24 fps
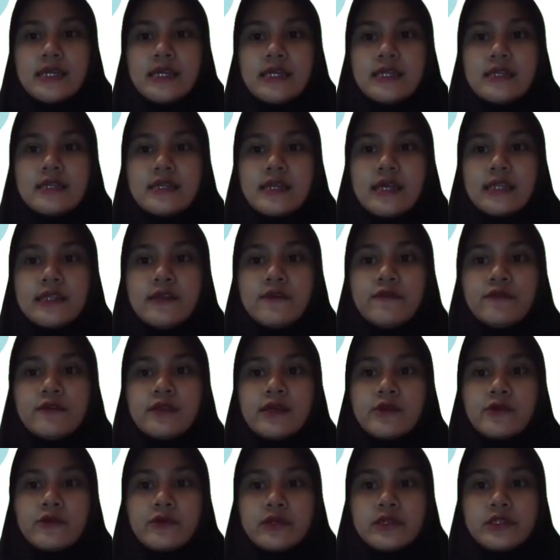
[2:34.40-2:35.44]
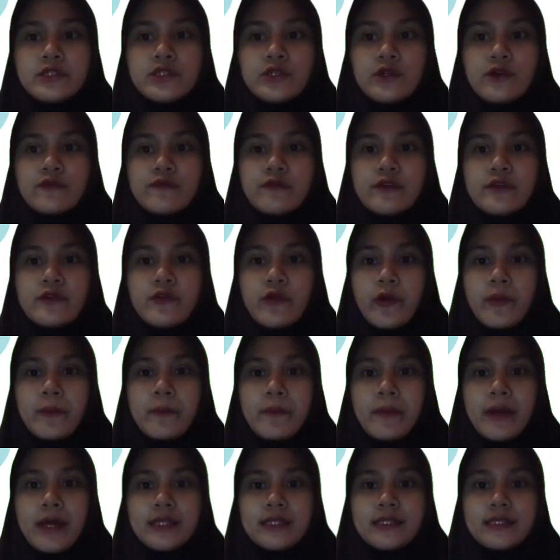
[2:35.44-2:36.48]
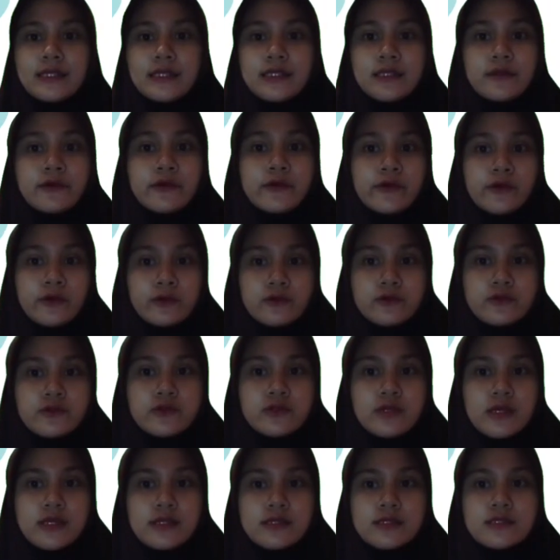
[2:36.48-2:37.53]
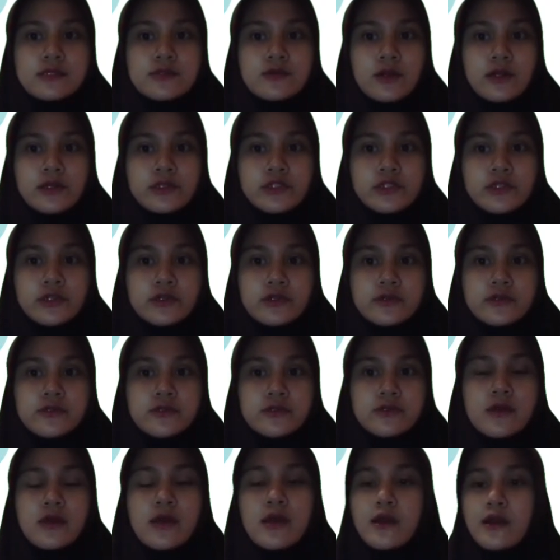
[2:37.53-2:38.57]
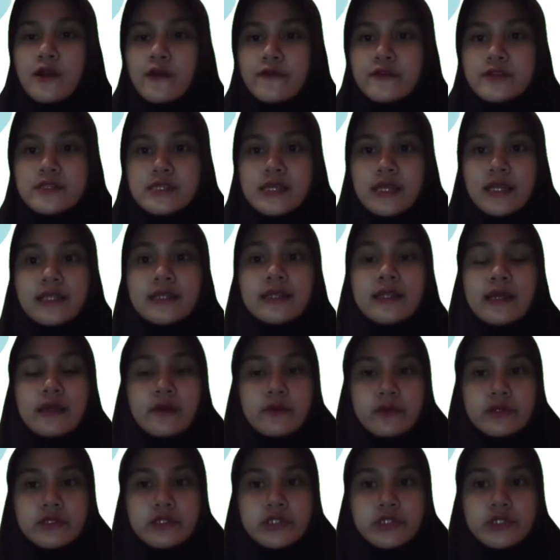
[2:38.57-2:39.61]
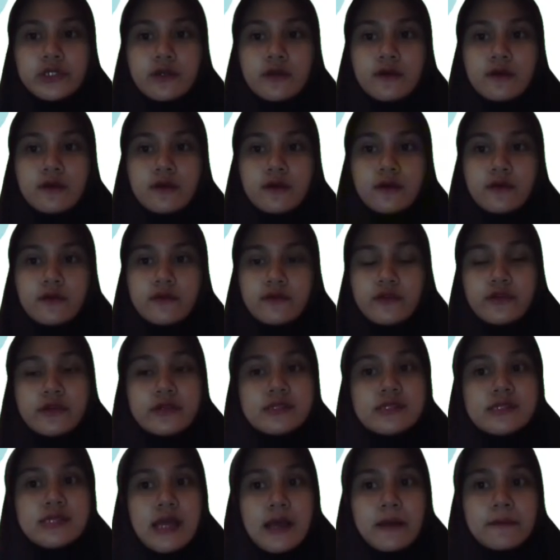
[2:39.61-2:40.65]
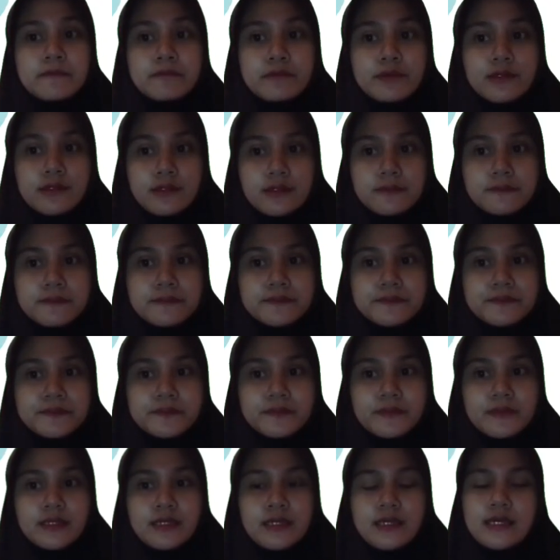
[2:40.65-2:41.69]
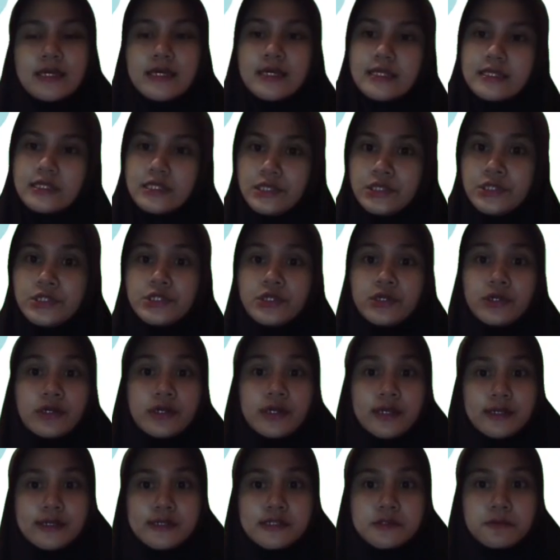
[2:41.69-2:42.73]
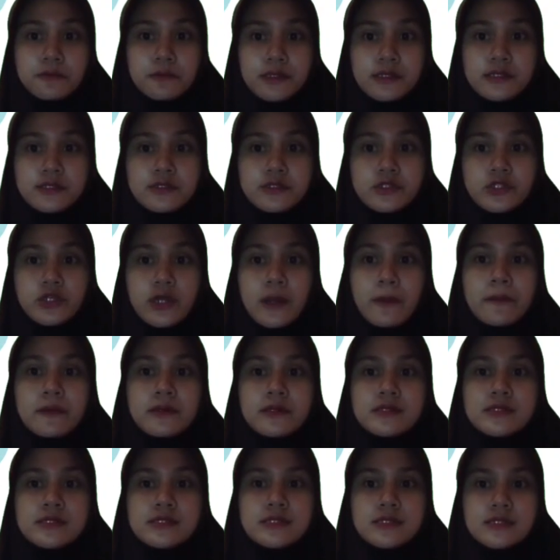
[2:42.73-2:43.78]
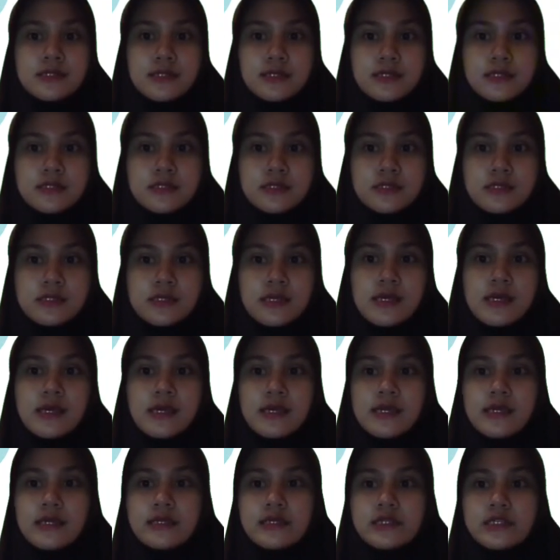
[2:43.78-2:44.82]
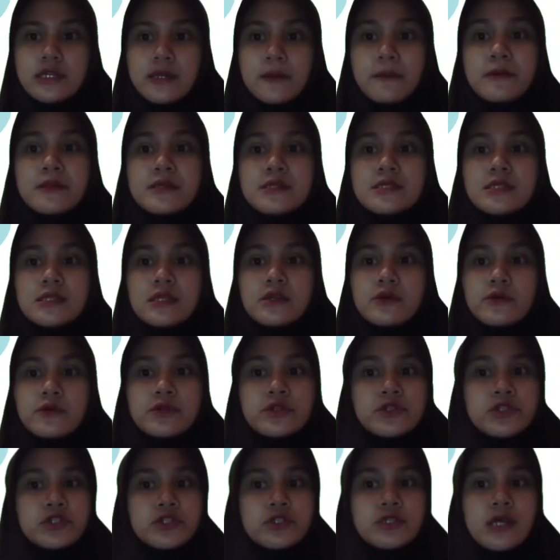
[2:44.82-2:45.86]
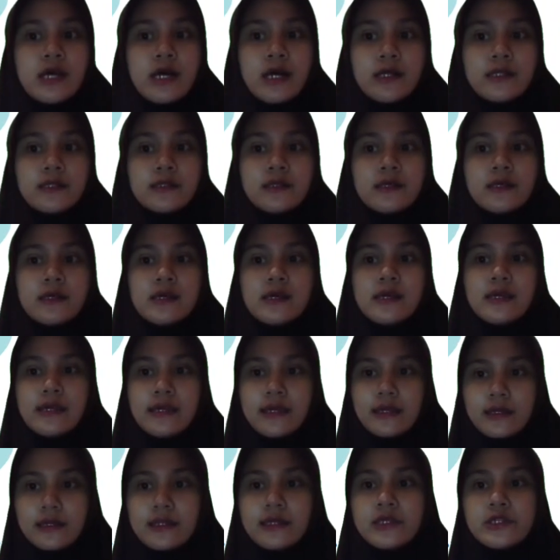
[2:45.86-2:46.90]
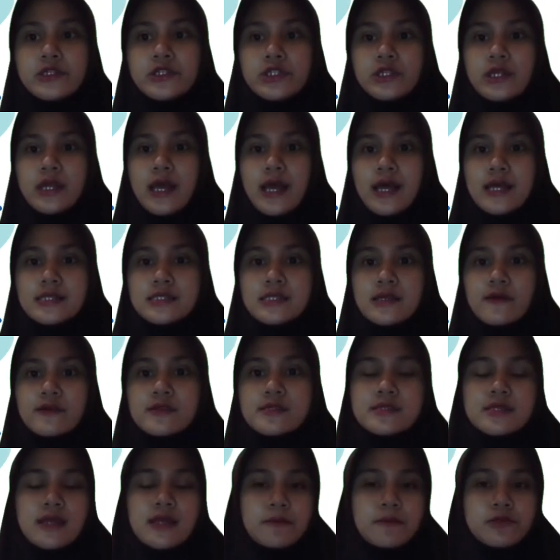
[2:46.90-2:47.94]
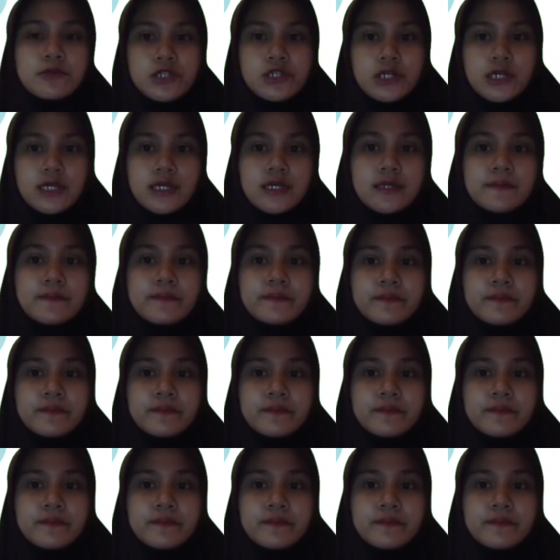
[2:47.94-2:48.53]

in the native language of the grammatical rules and structures of the second language. For example, a teacher can explain to Japanese students in the Japanese language that English has a subject